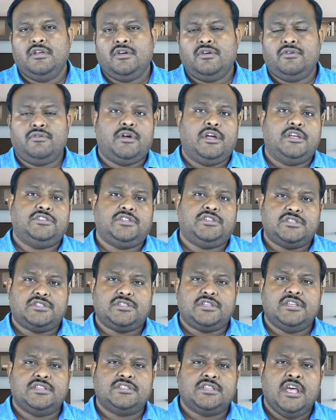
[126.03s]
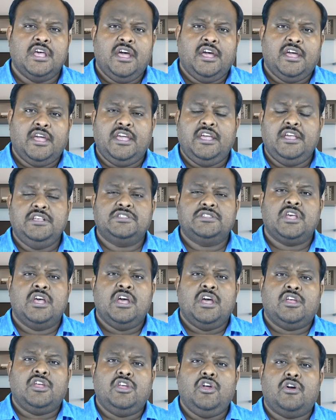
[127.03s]
righteousness is
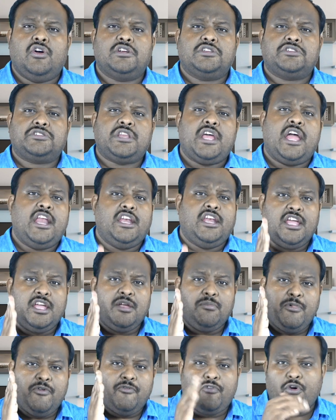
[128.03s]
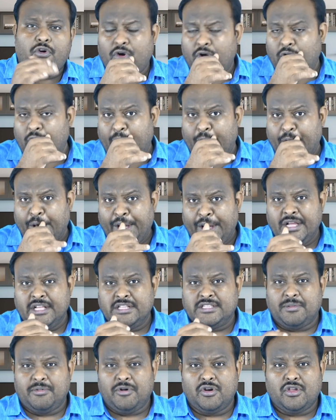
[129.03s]
your standing before God. It's
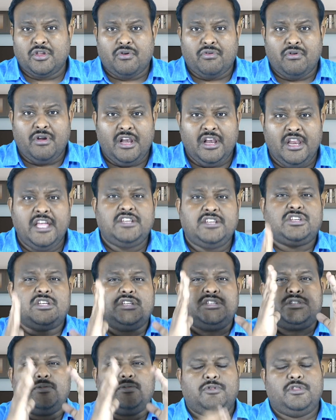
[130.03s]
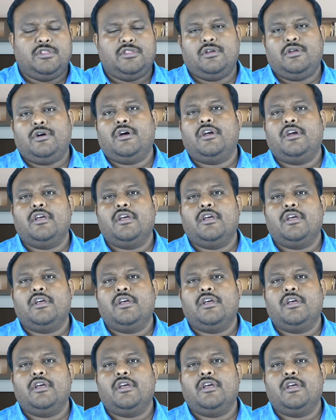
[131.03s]
about your relationship with the Lord.